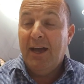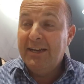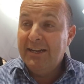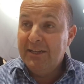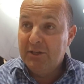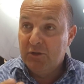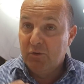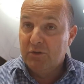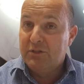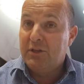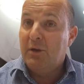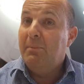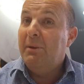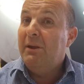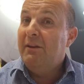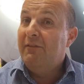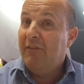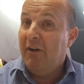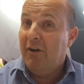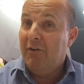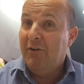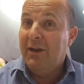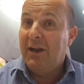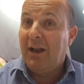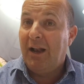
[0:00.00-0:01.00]
and he's also been
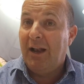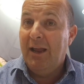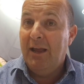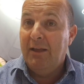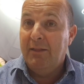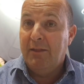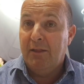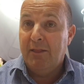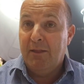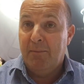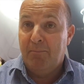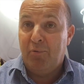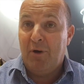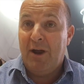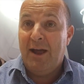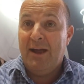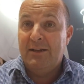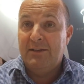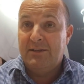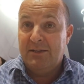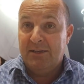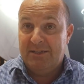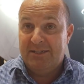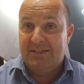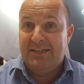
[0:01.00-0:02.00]
very clear that the
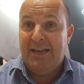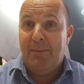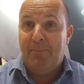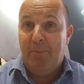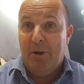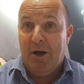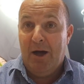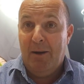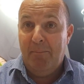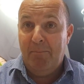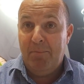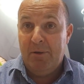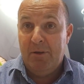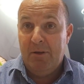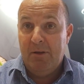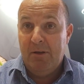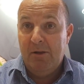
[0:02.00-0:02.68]
brands that step up,